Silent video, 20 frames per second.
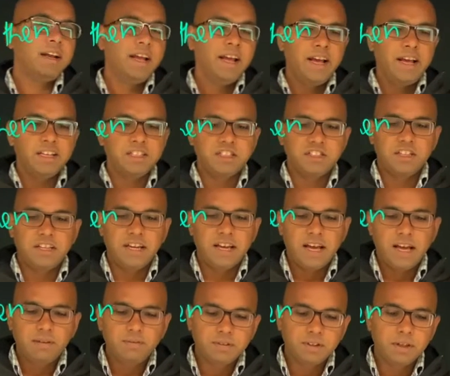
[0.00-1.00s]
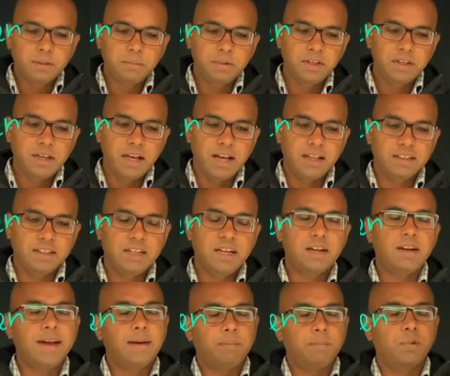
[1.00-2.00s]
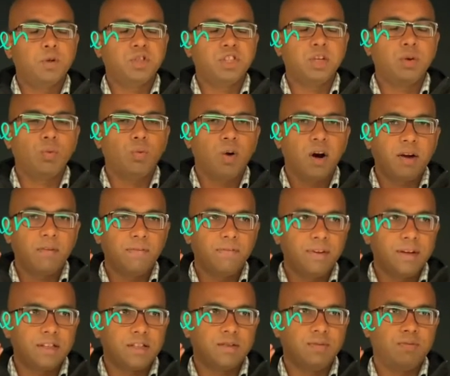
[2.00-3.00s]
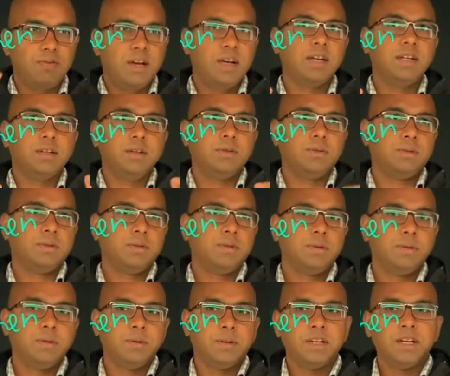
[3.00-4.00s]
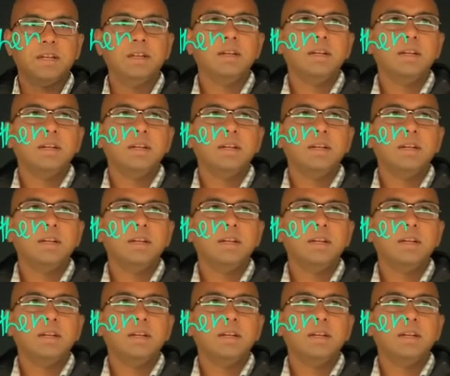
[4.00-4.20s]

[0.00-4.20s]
h, they have limit and they are approaching one fixed value. Okay,